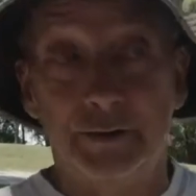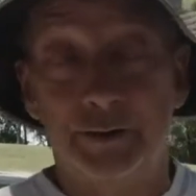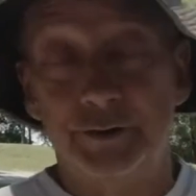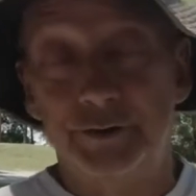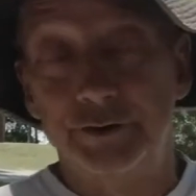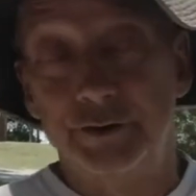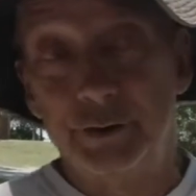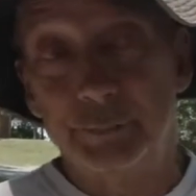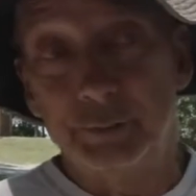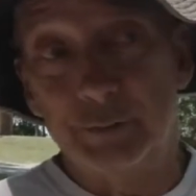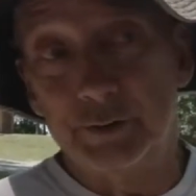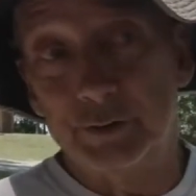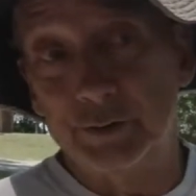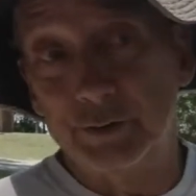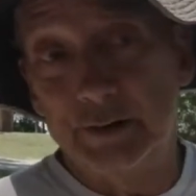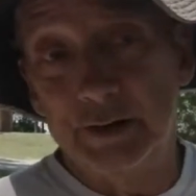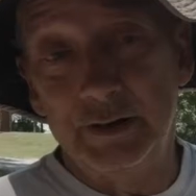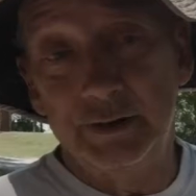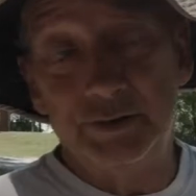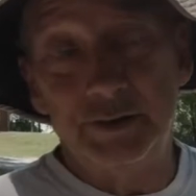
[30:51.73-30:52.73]
Super
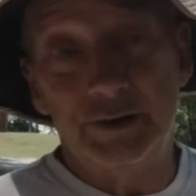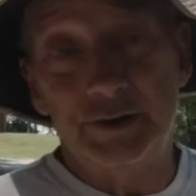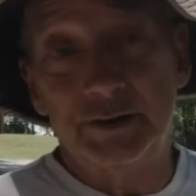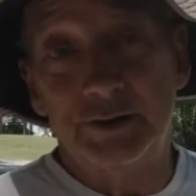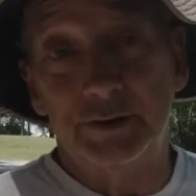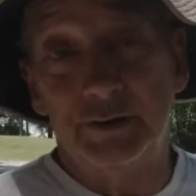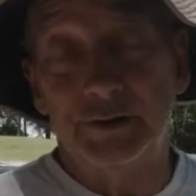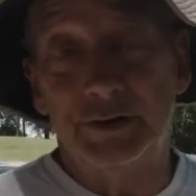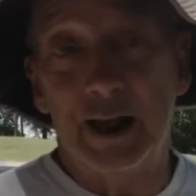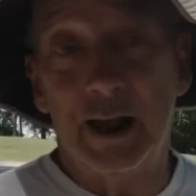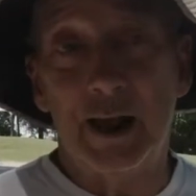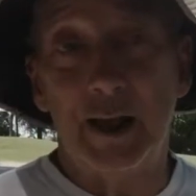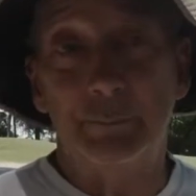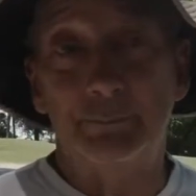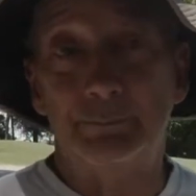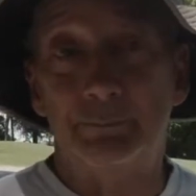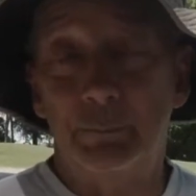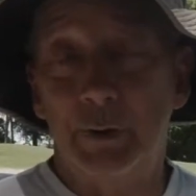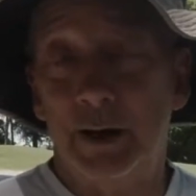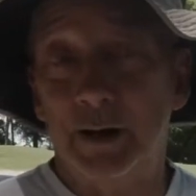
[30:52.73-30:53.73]
easy to
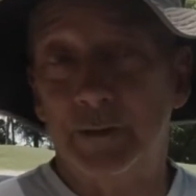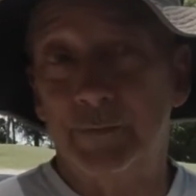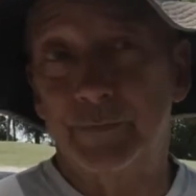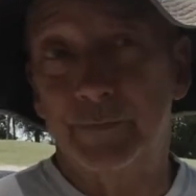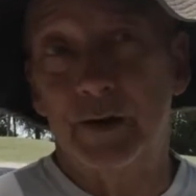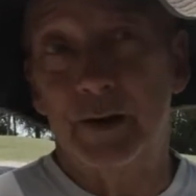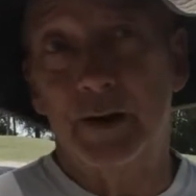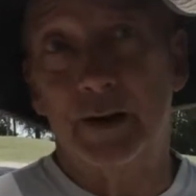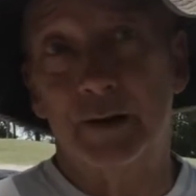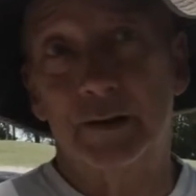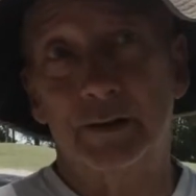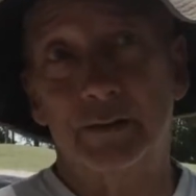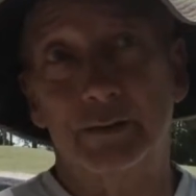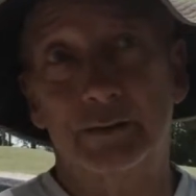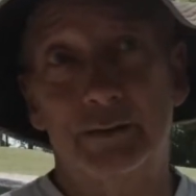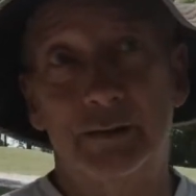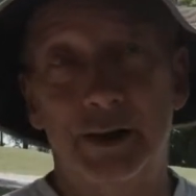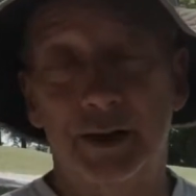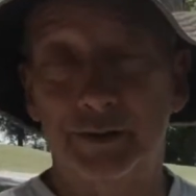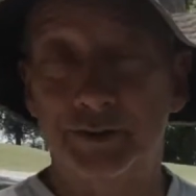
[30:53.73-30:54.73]
adapt, modify,
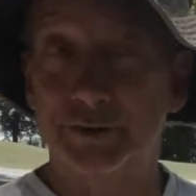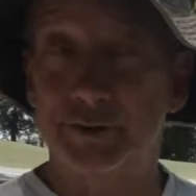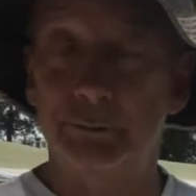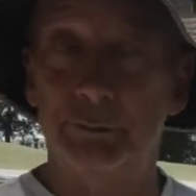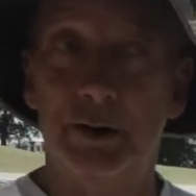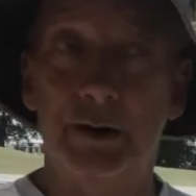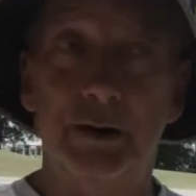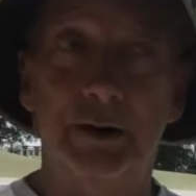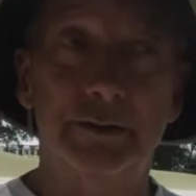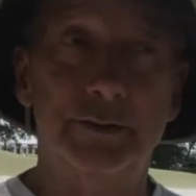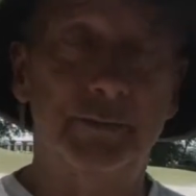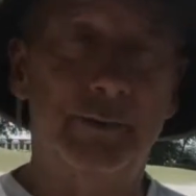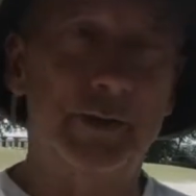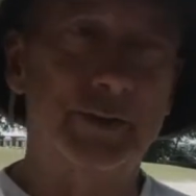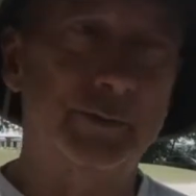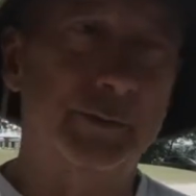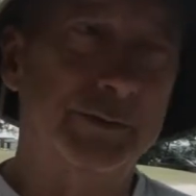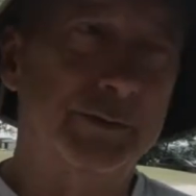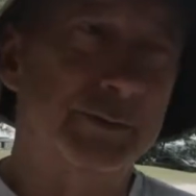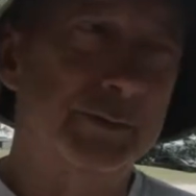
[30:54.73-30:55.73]
customize if
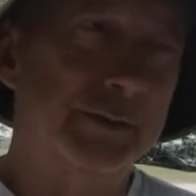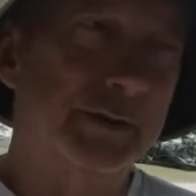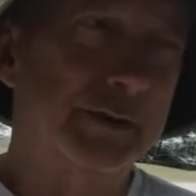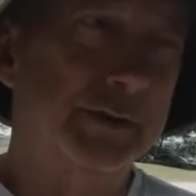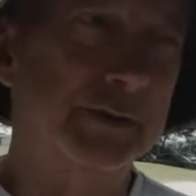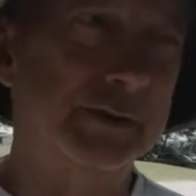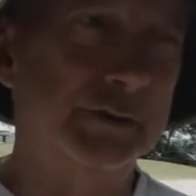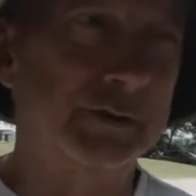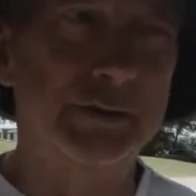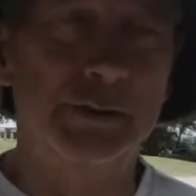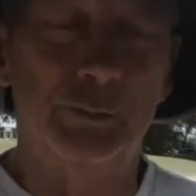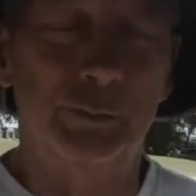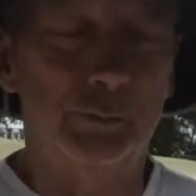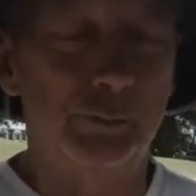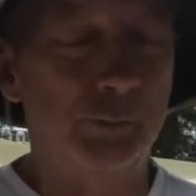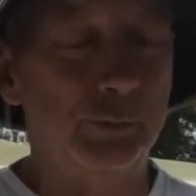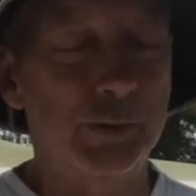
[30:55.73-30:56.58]
that's what you want to do. You know,